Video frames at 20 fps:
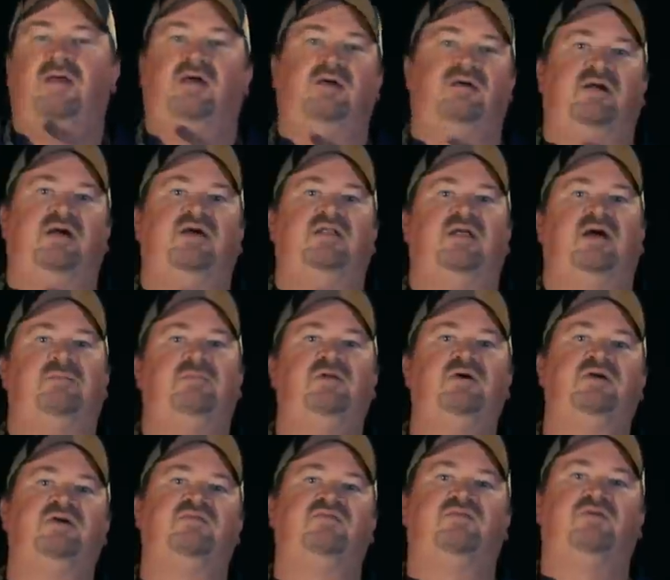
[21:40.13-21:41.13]
All right, I'm
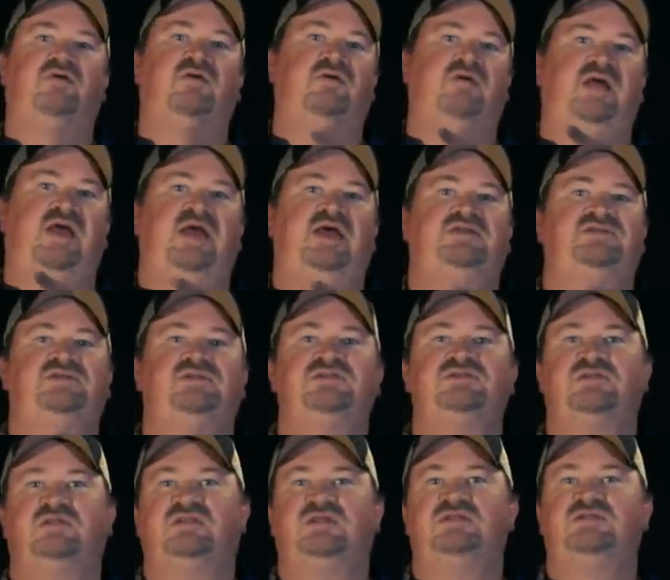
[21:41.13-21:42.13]
looking for a reaction,
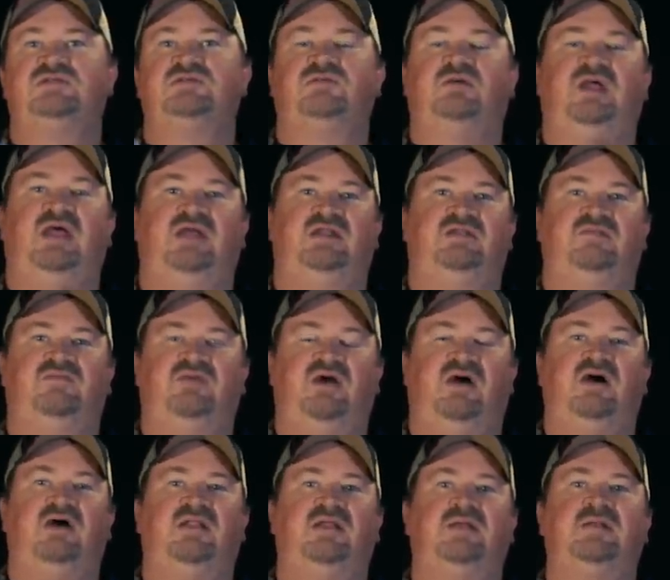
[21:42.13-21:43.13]
so this is reactive
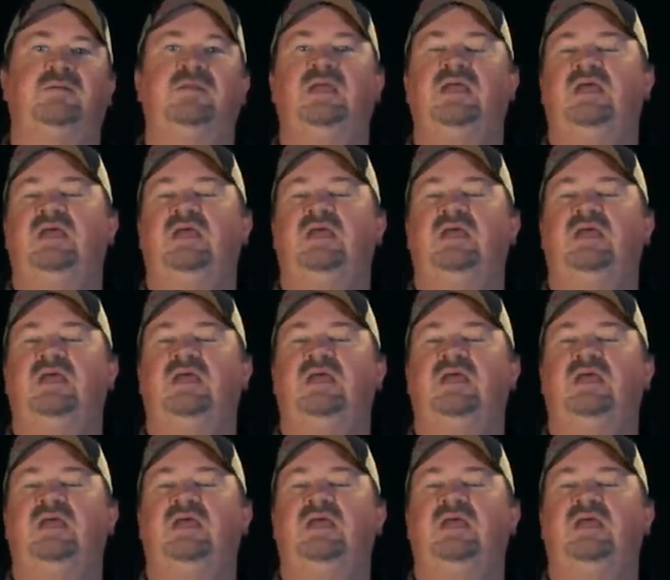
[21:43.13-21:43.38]
calling.